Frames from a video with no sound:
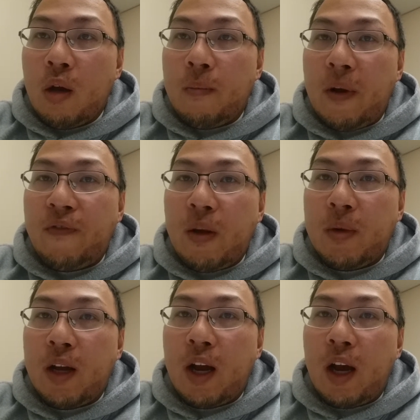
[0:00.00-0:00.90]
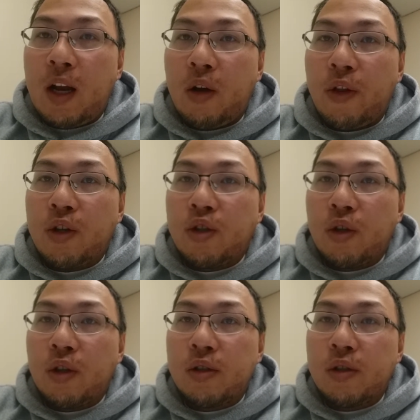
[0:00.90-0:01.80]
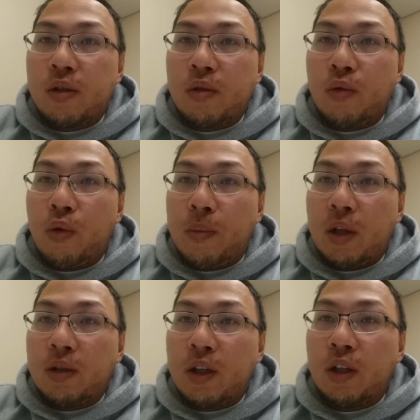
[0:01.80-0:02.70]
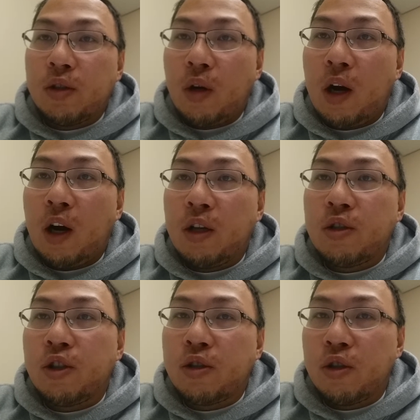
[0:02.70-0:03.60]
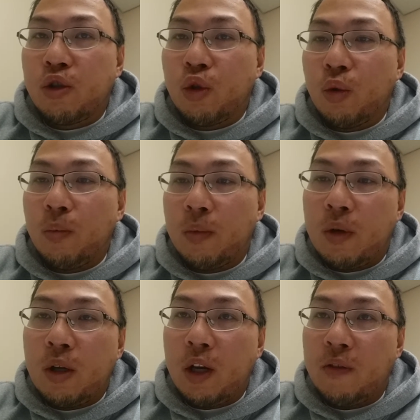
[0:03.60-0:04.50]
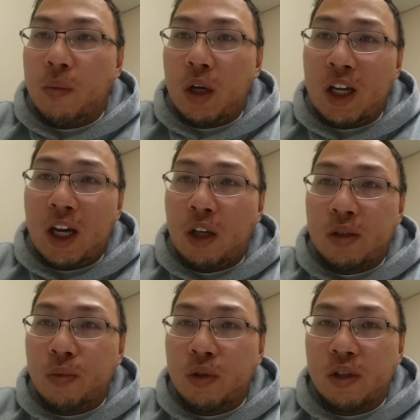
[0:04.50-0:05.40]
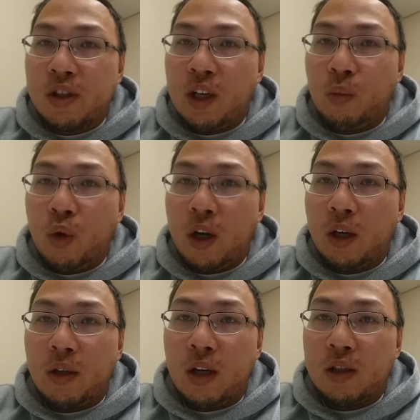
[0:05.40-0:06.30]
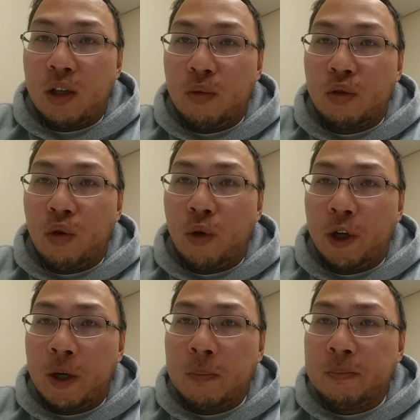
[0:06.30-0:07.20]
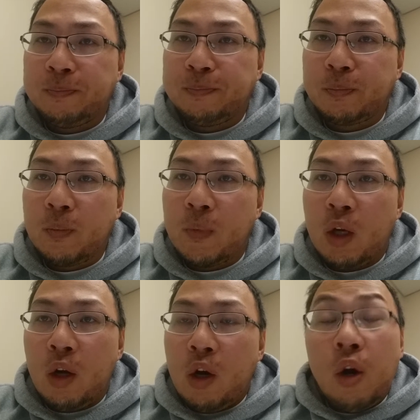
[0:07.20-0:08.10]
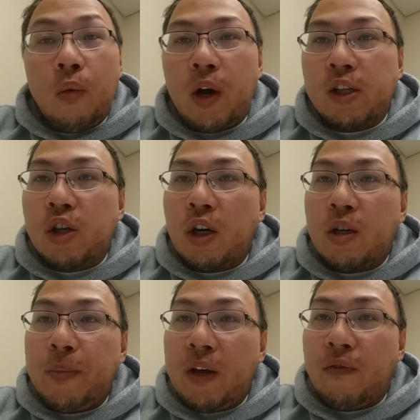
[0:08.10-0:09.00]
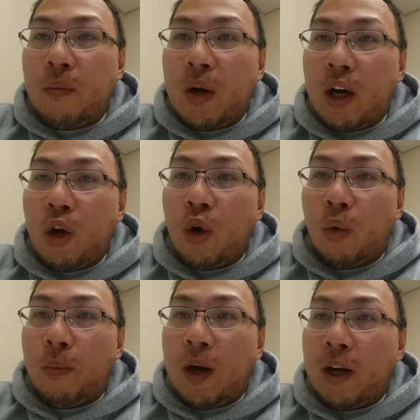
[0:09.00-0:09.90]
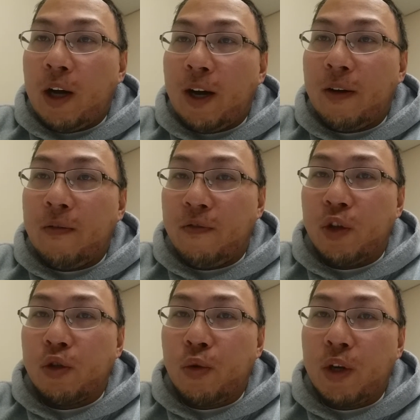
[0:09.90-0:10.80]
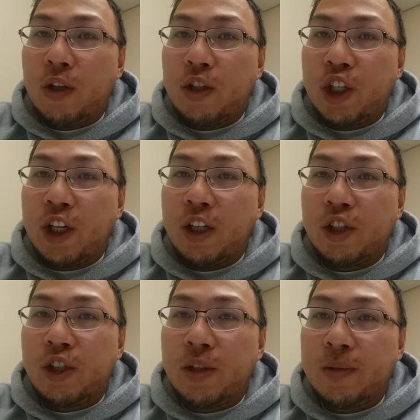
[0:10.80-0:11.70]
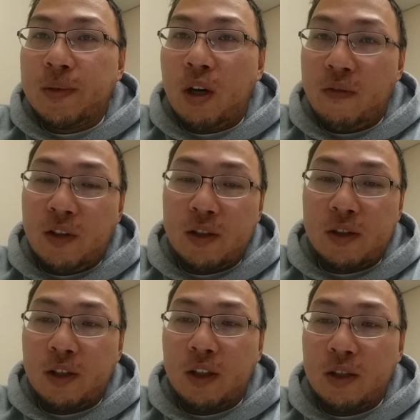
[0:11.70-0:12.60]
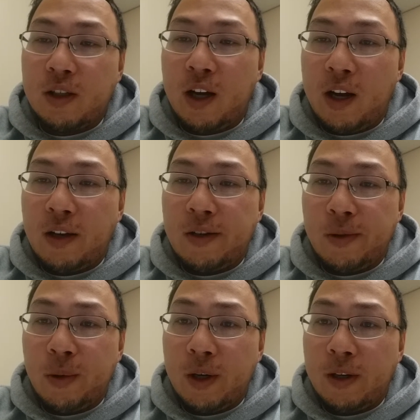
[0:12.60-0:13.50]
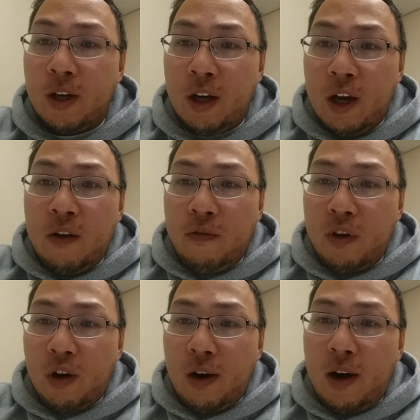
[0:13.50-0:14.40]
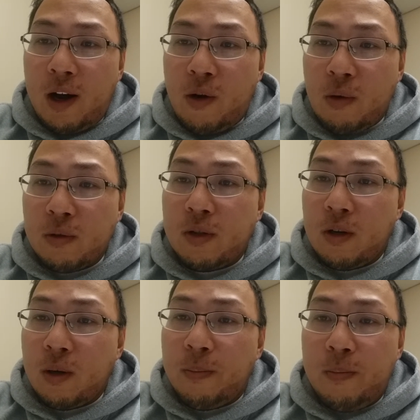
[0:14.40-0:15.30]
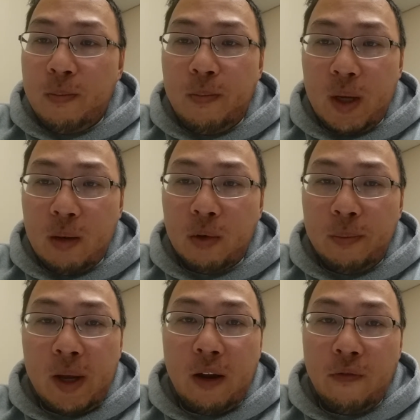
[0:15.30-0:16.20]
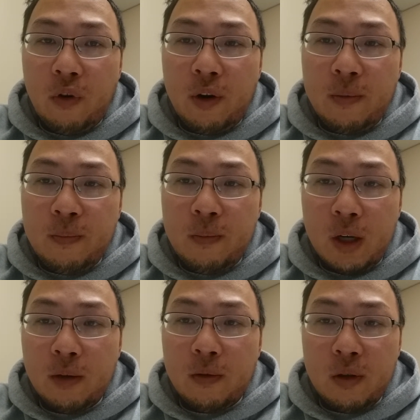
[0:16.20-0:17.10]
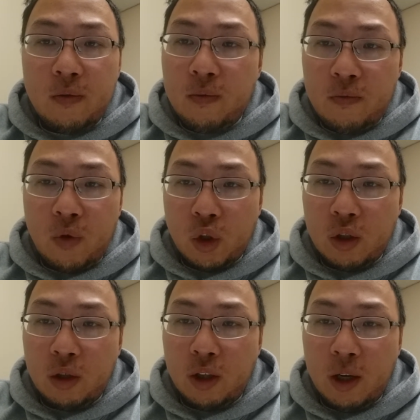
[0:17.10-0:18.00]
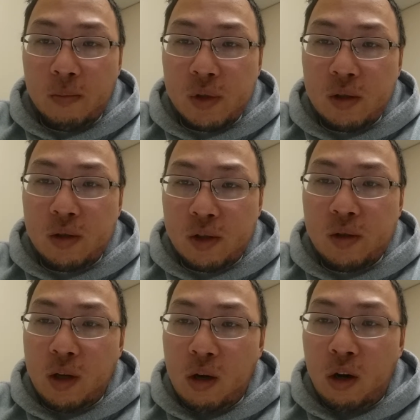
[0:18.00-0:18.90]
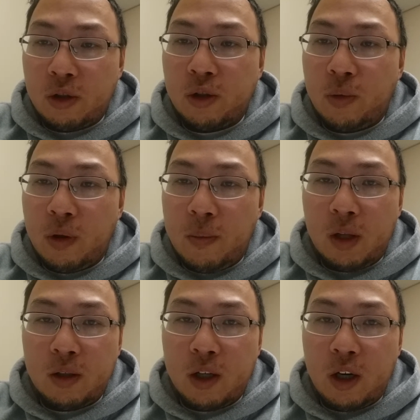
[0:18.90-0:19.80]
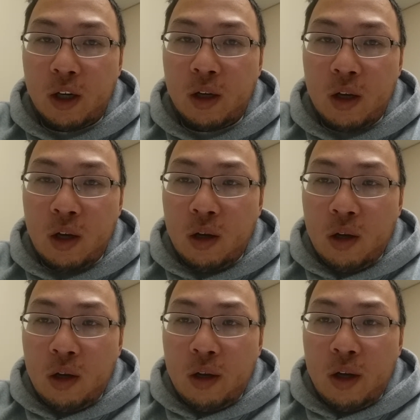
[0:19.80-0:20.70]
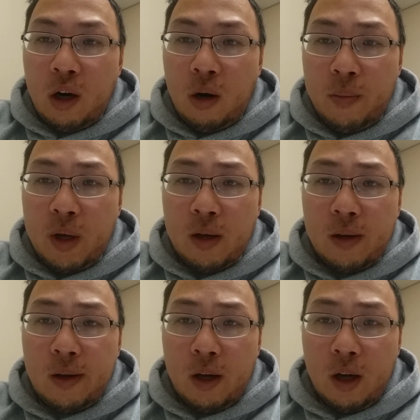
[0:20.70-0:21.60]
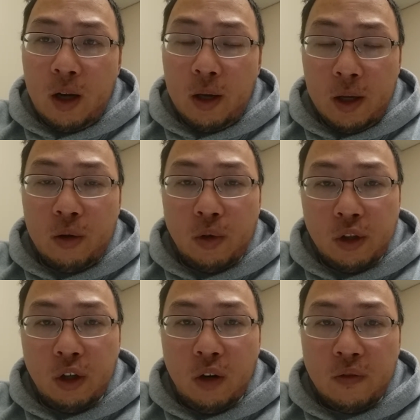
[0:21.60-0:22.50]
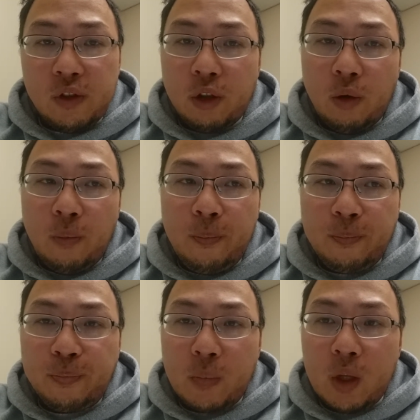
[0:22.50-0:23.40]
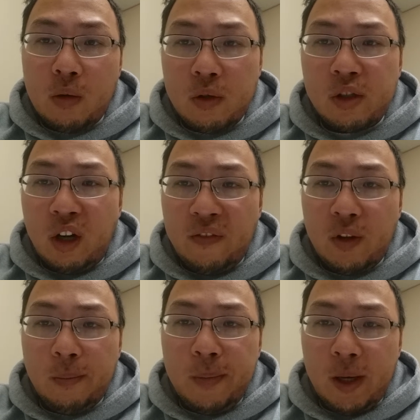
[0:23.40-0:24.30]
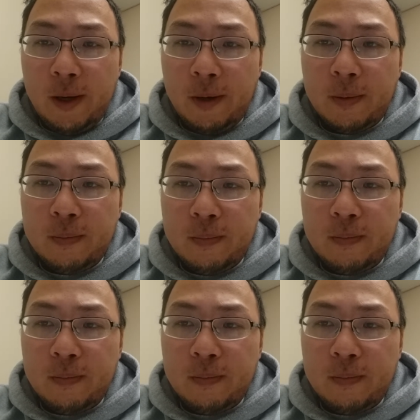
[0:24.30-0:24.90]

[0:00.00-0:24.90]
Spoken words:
My family had health insurance through the military, so I just assumed everybody else was the same way as I was growing up. When I started to pay for my own, my views quickly changed, obviously, because I had to figure out how I was going to be able to pay for it. But fortunately, I'm also in the military, albeit in the reserve, so still have to pay